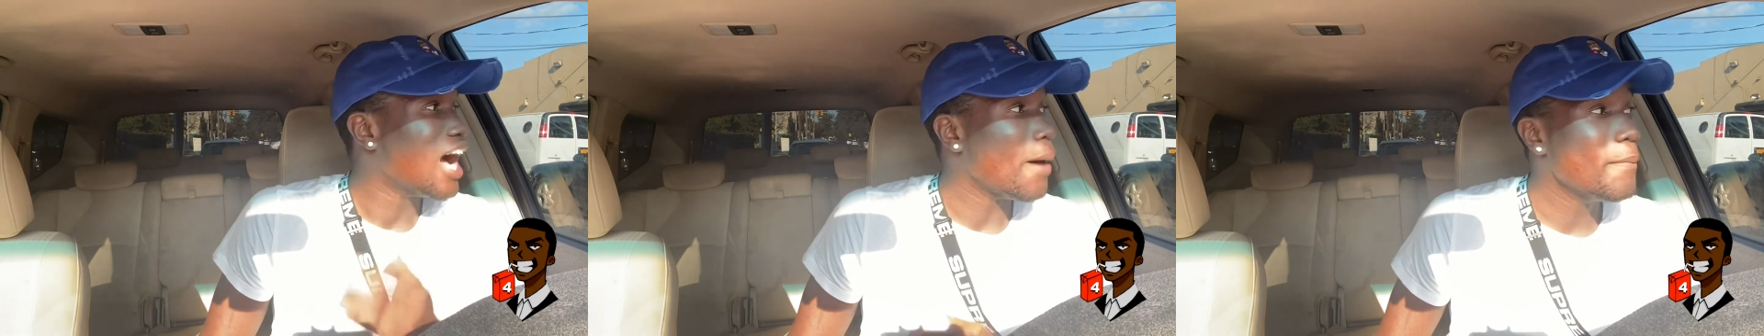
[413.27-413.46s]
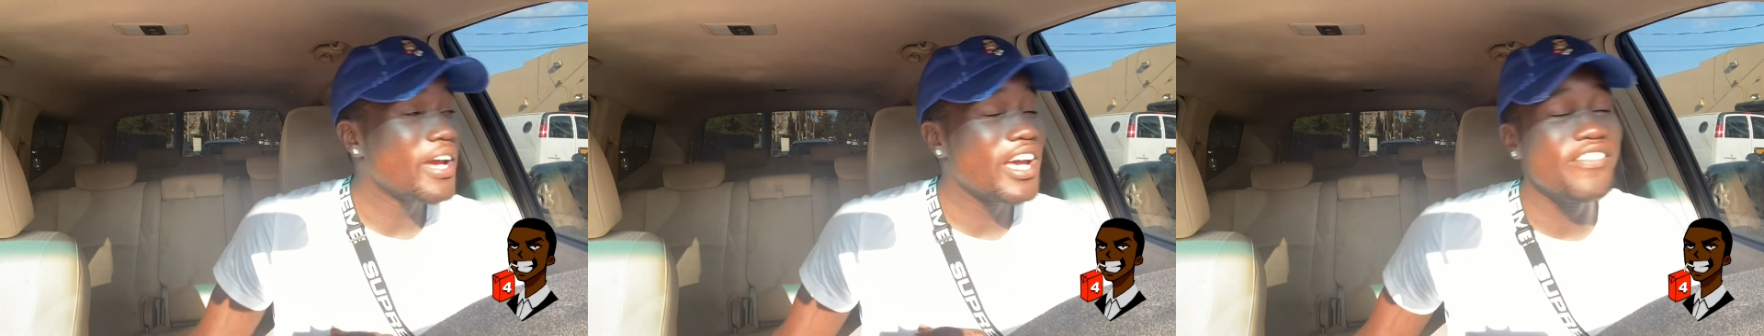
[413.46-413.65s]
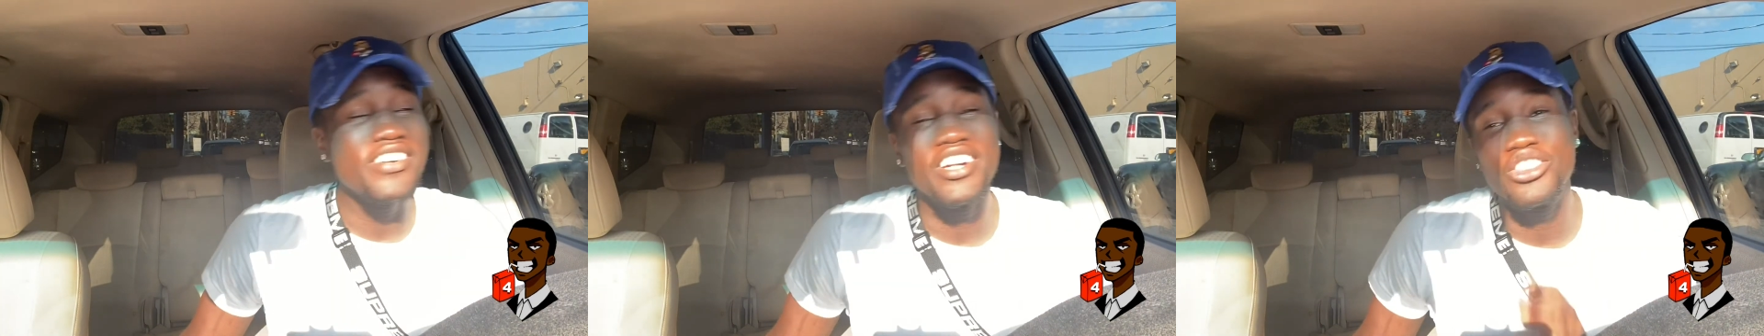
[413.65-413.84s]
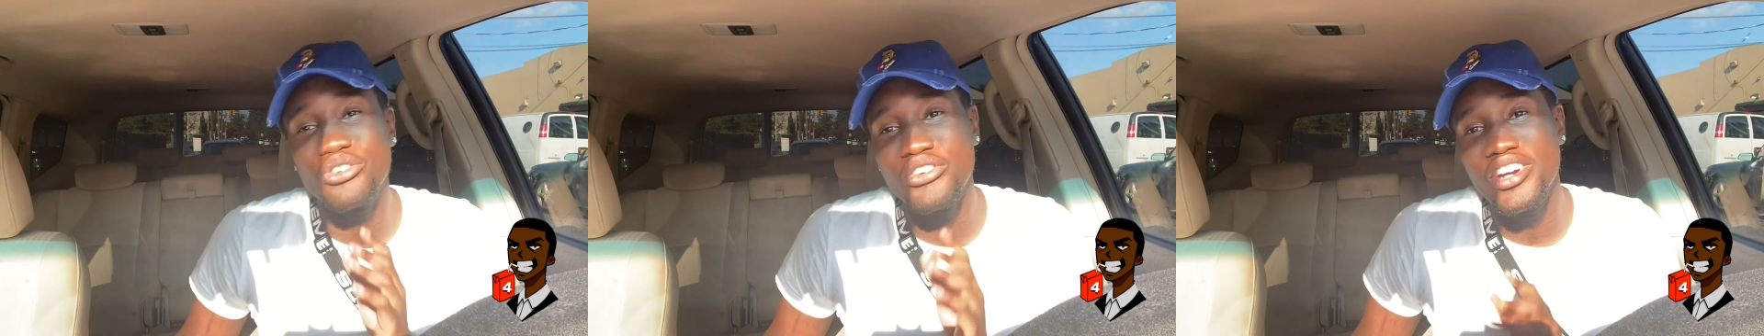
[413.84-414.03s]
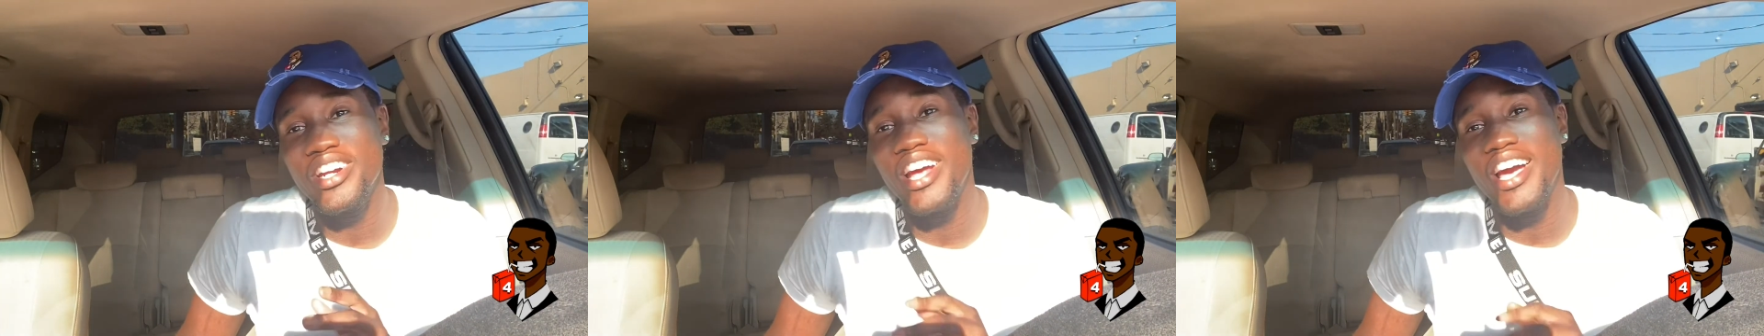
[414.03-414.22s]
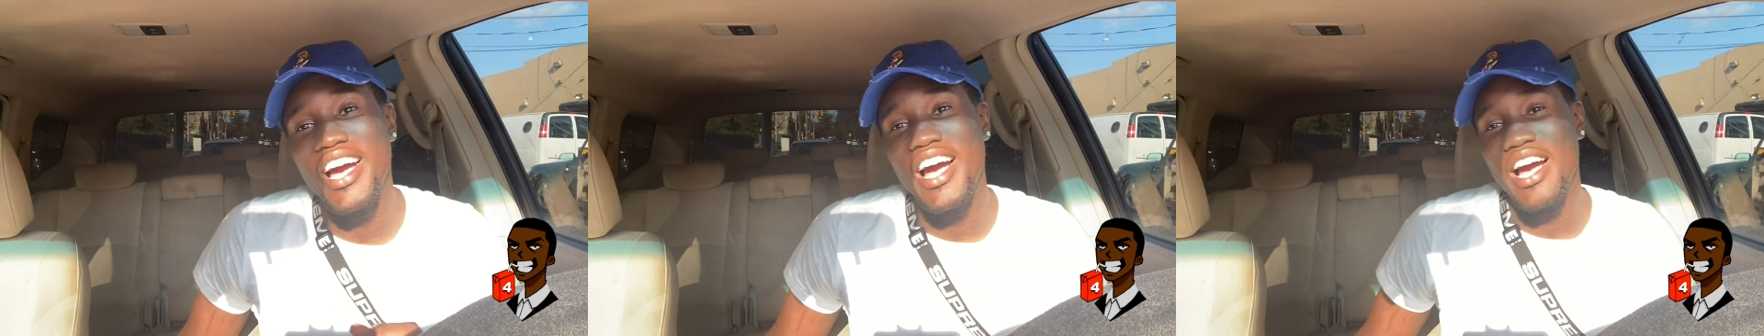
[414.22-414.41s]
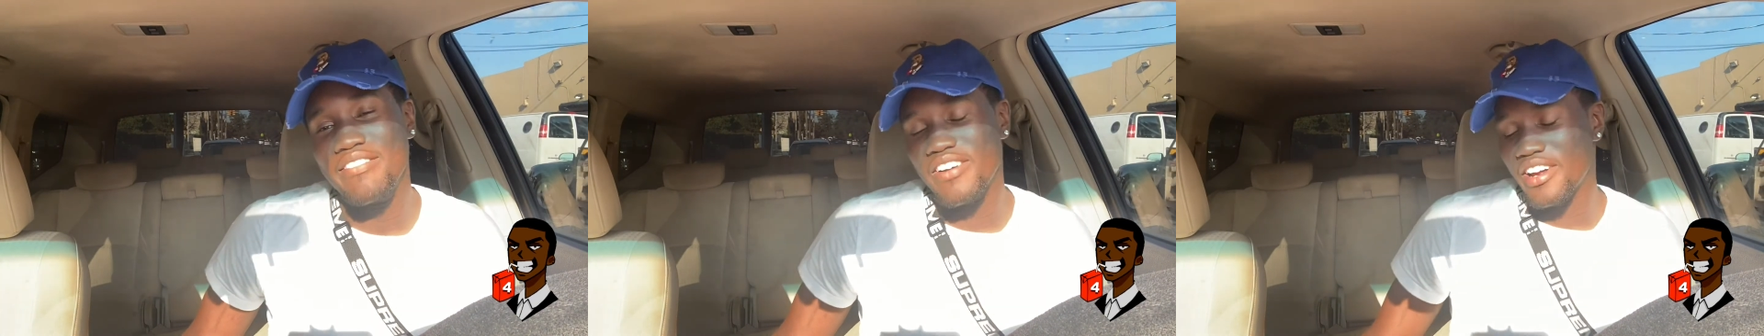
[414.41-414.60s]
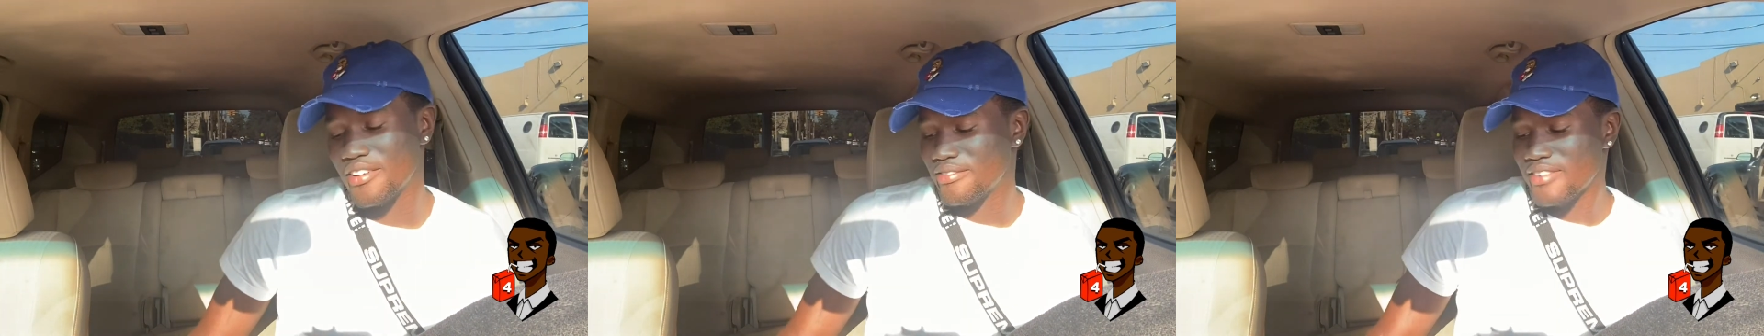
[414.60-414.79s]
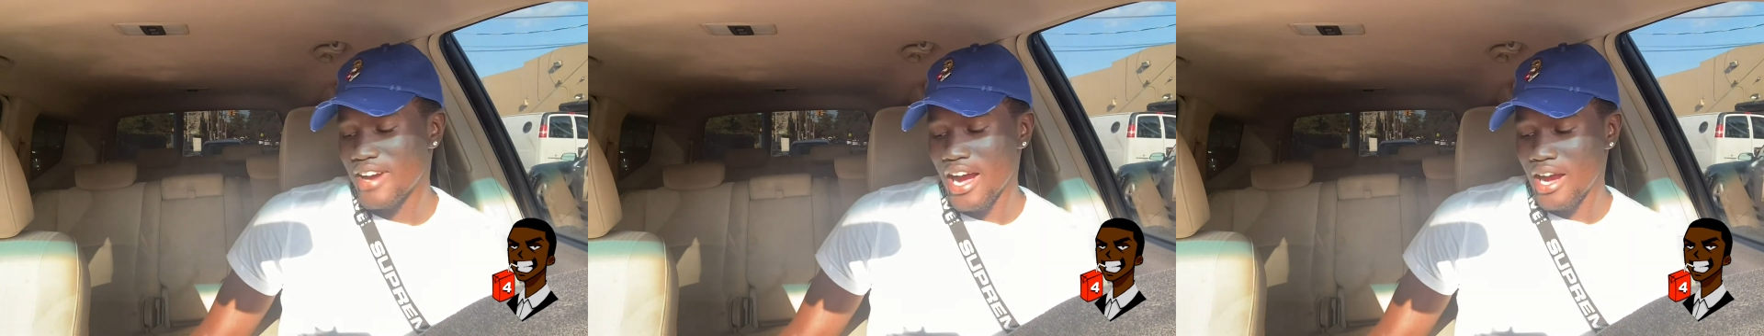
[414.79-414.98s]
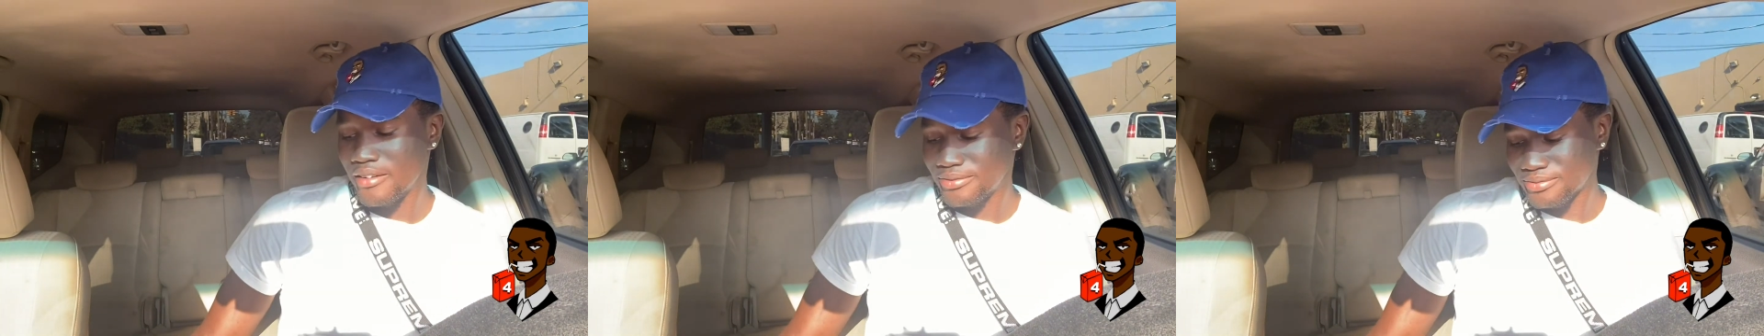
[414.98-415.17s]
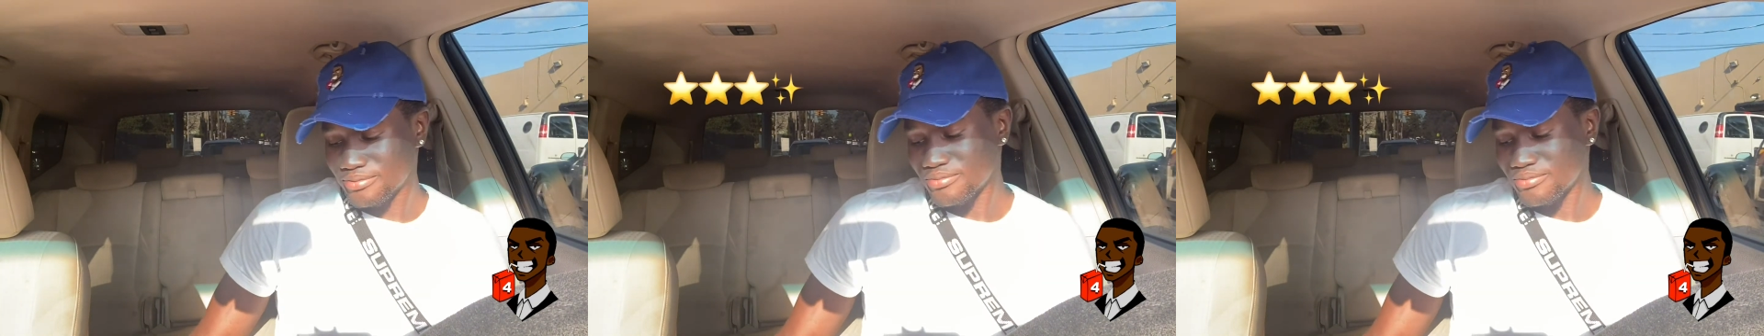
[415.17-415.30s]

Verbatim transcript: I'm gonna give it a three and a half out of five